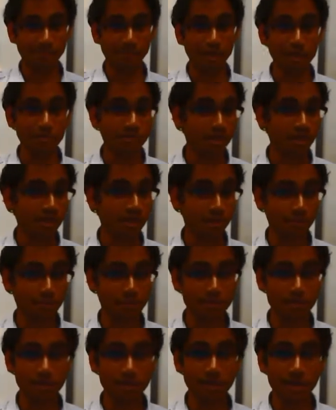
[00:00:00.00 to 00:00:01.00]
about the
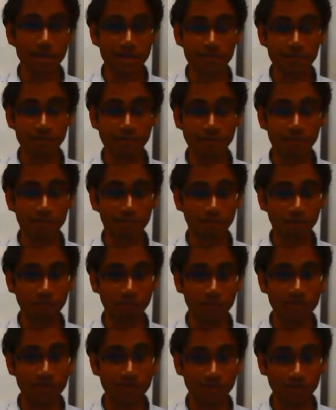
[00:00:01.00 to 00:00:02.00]
commercial aspects of
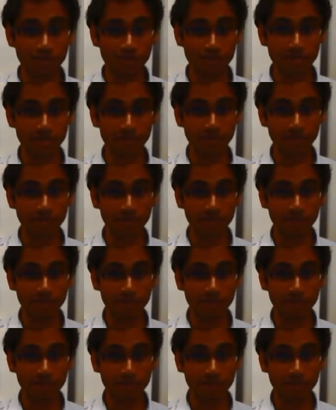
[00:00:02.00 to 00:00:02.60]
a business.